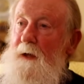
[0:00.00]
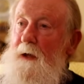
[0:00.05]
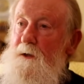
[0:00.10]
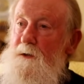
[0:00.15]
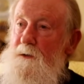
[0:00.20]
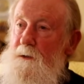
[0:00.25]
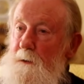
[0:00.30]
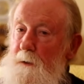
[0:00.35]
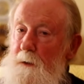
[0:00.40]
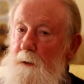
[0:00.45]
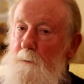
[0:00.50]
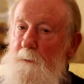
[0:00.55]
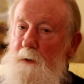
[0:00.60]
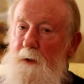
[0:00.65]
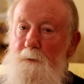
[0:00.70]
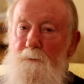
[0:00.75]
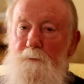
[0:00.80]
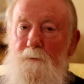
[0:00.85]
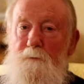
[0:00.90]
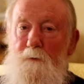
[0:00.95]
actually a little
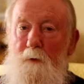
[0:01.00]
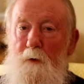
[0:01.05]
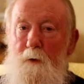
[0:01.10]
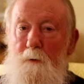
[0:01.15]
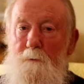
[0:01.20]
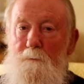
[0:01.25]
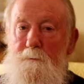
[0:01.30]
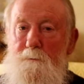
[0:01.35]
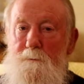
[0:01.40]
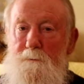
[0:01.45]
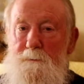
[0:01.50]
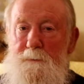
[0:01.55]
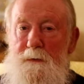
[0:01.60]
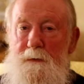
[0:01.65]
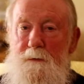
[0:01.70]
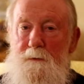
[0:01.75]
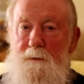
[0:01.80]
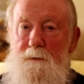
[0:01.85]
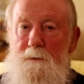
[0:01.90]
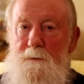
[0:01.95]
bit of
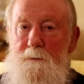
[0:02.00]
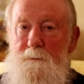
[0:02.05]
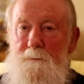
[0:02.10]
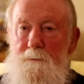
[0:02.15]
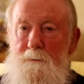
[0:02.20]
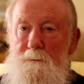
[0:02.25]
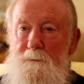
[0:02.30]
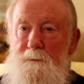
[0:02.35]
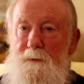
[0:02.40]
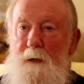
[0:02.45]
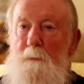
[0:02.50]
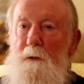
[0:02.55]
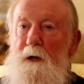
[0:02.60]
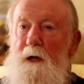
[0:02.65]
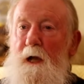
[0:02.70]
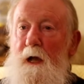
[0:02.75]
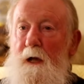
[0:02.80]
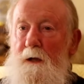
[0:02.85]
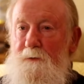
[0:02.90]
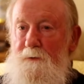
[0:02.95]

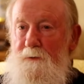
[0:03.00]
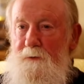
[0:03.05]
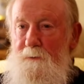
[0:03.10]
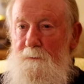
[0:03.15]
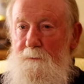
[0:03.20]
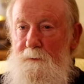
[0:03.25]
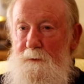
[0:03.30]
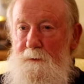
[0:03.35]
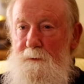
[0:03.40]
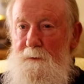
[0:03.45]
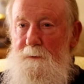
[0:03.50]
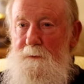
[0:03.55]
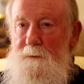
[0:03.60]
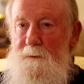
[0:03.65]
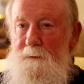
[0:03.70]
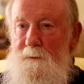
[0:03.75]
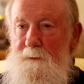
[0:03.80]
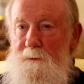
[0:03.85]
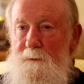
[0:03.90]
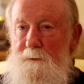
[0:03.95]
napakas,
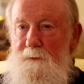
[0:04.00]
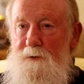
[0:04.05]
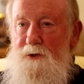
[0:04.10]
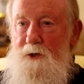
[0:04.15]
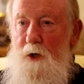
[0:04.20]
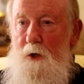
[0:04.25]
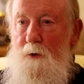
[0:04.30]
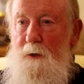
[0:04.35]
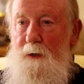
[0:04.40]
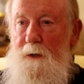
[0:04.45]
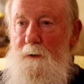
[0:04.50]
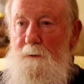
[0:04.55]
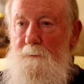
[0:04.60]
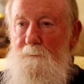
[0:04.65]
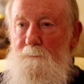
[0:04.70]
showing